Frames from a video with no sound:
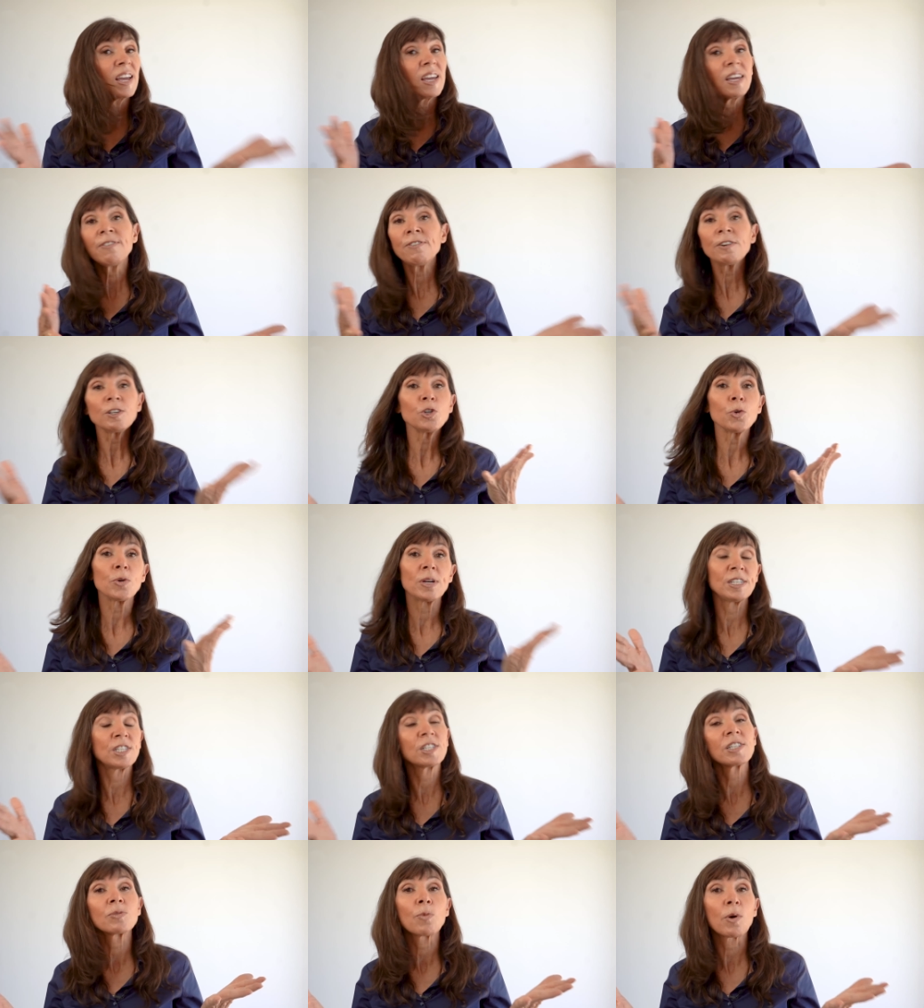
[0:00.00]
If you're
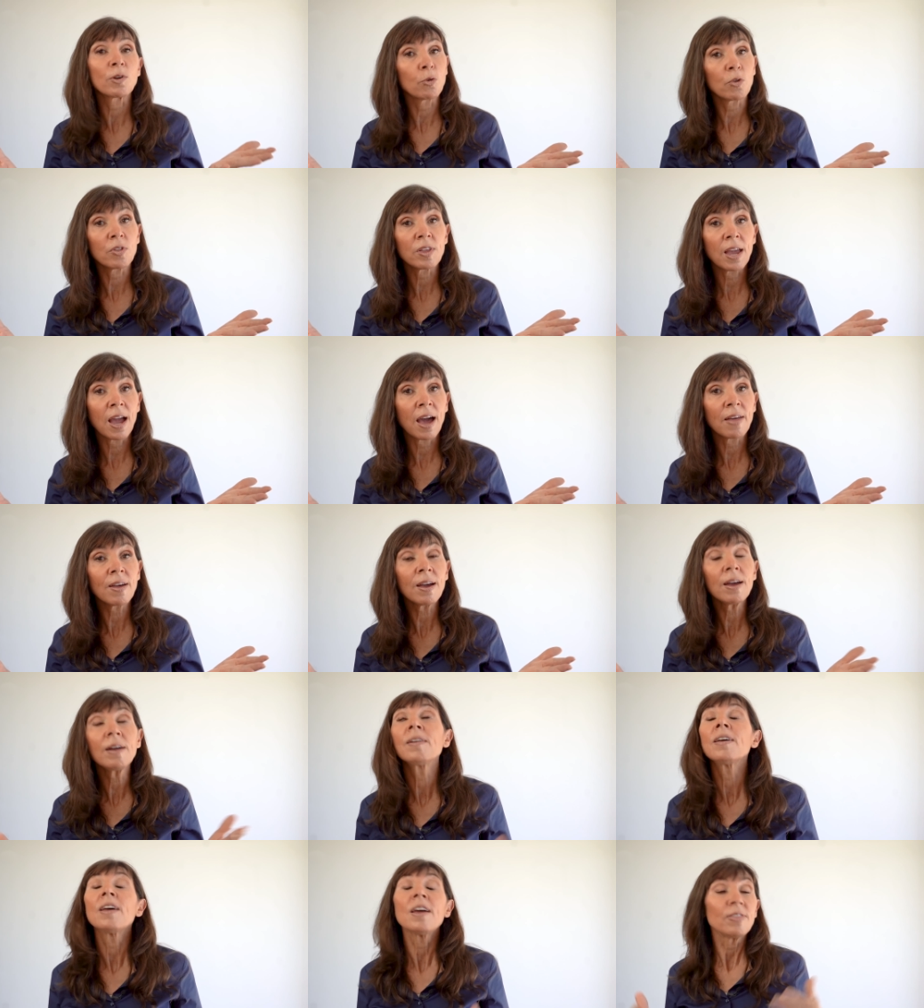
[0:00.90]
doing just one or the
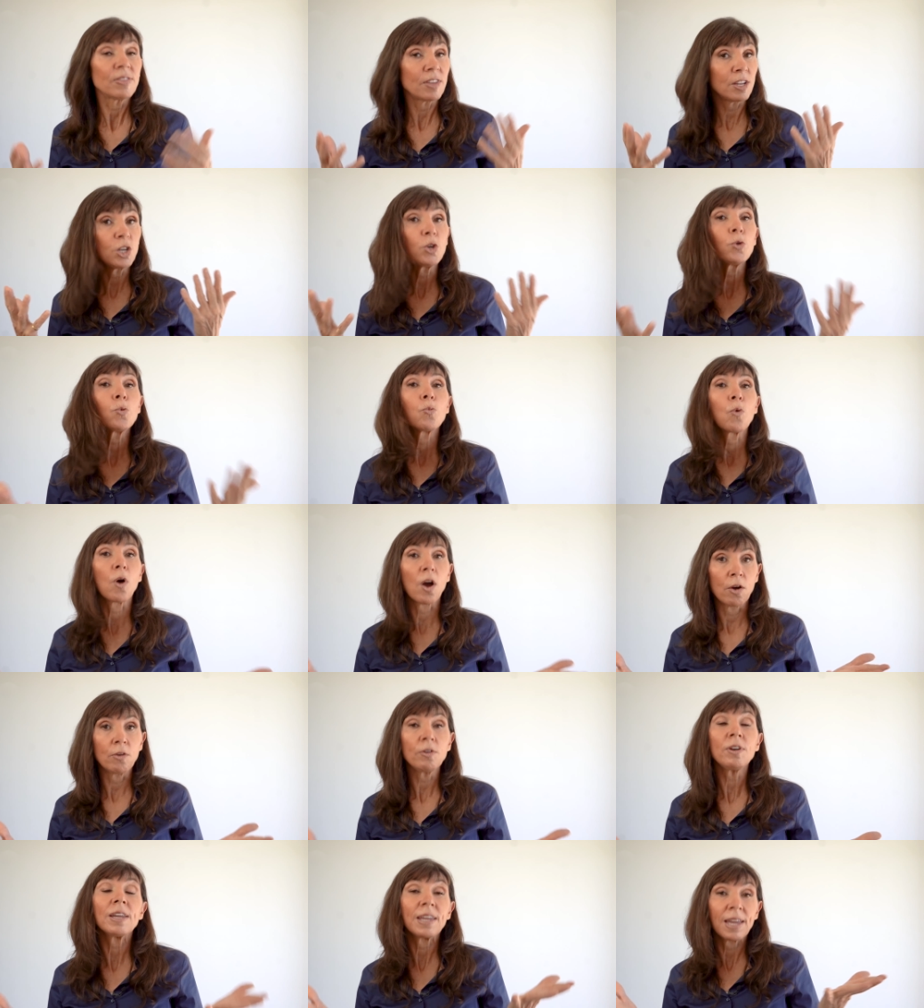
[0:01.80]
other, then you
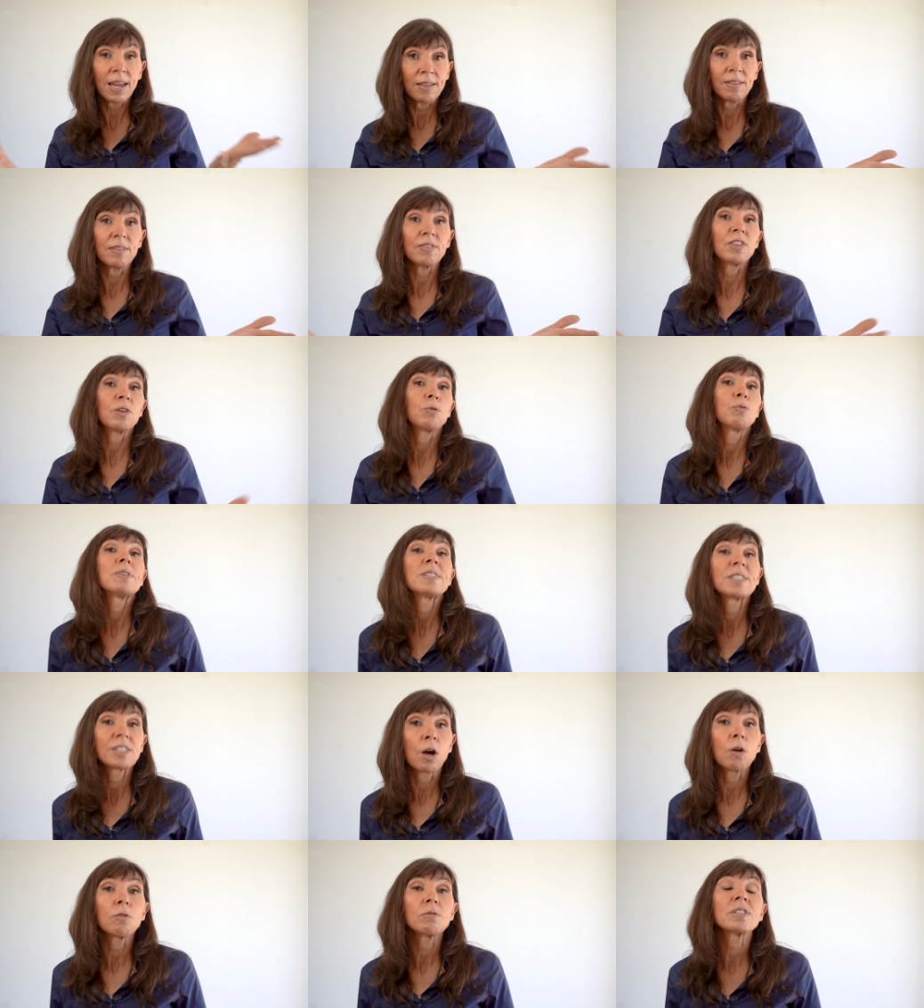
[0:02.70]
won't get the
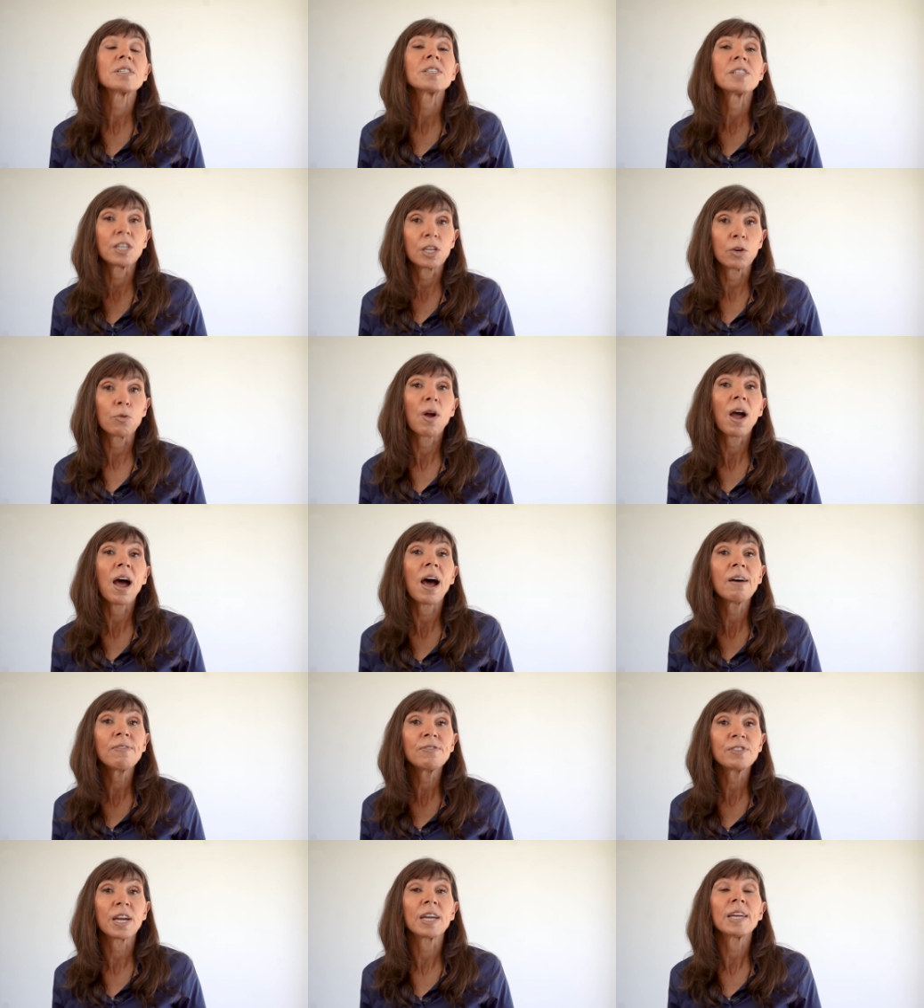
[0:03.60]
results that you're
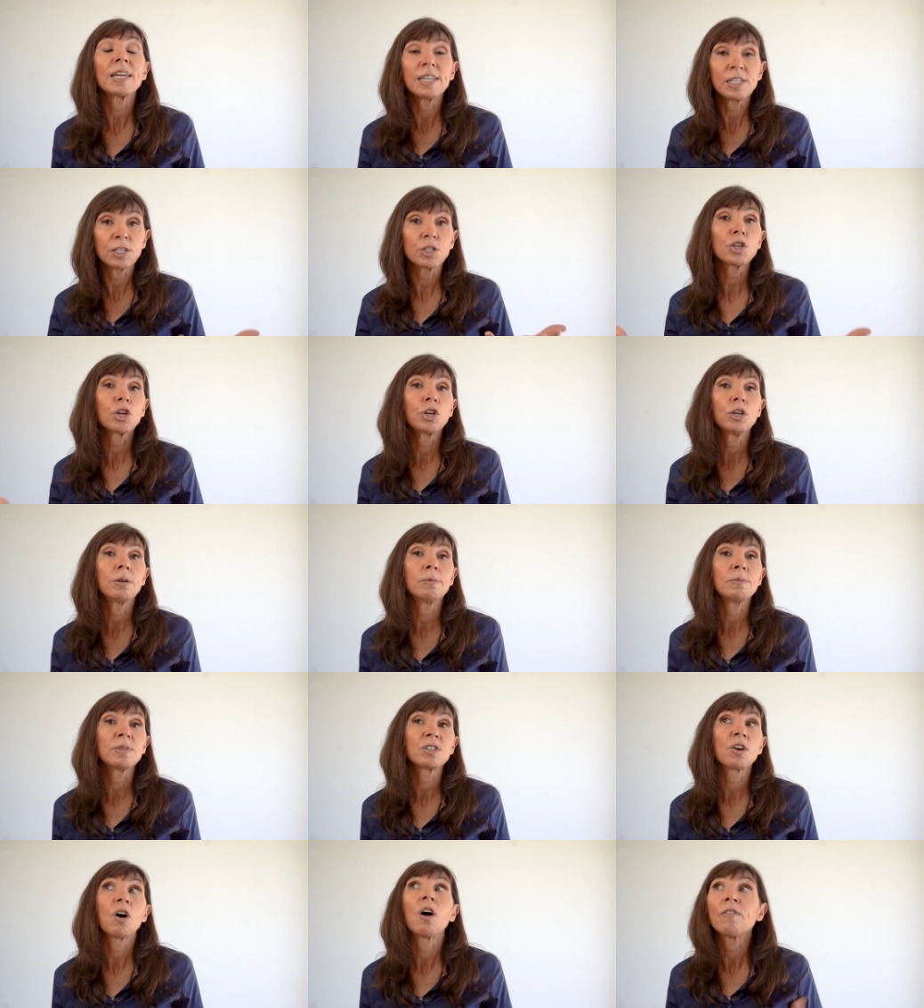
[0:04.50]
after in
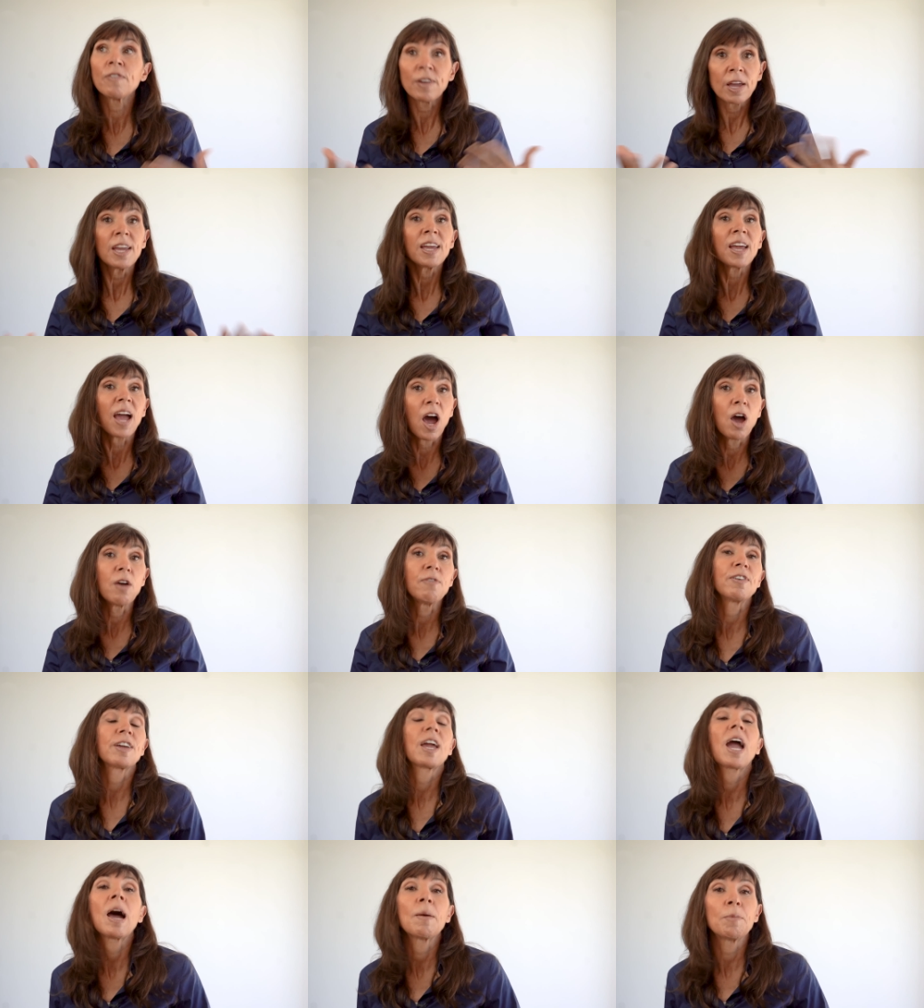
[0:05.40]
terms of
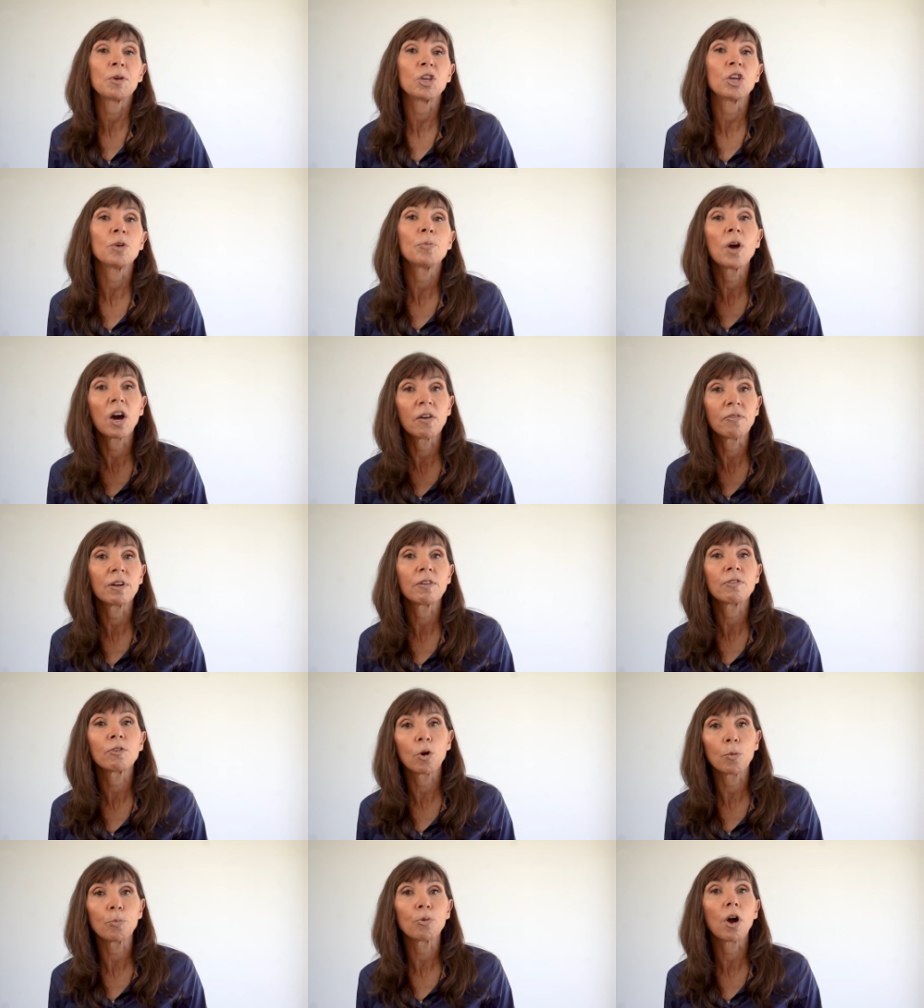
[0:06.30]
overcoming your pelvic
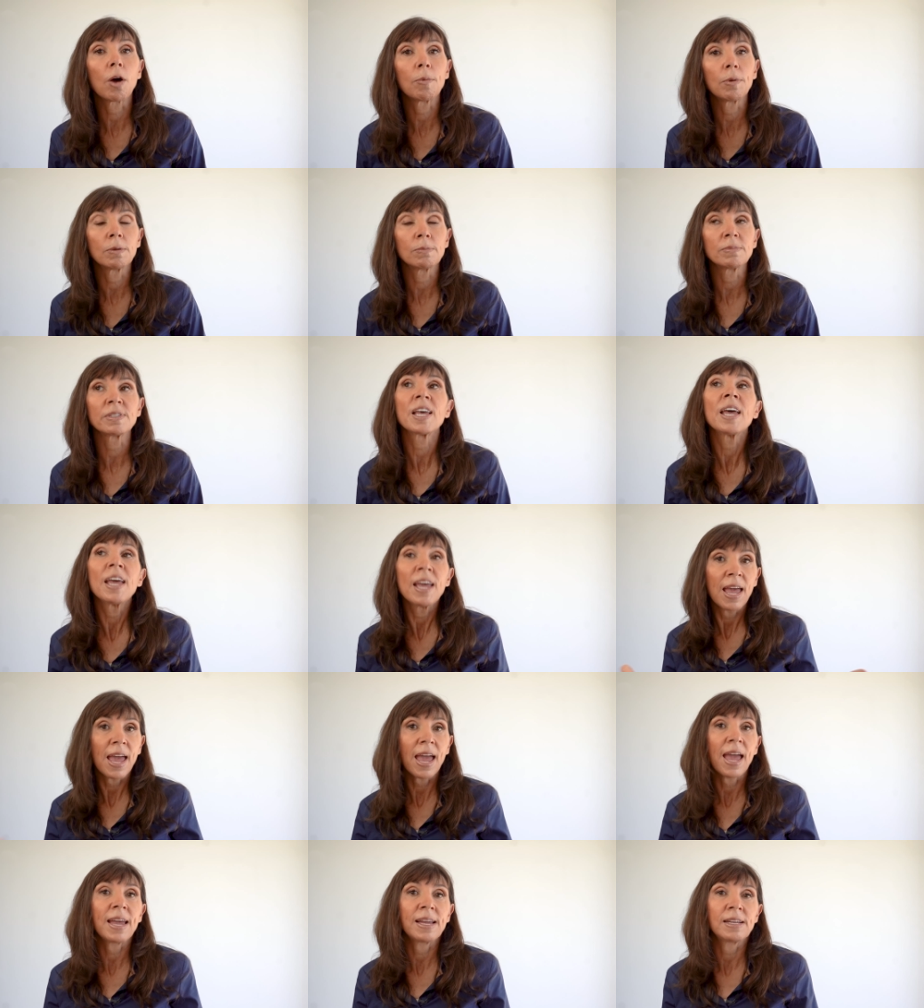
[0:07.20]
floor problems
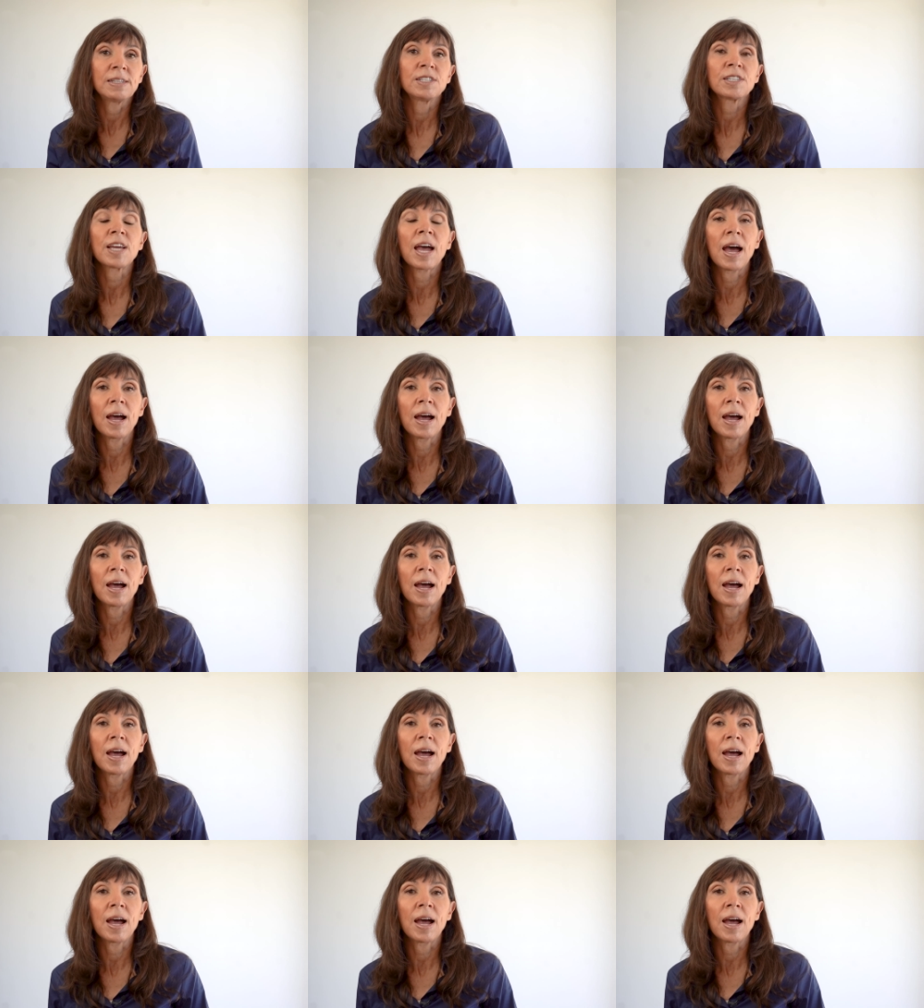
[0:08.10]
and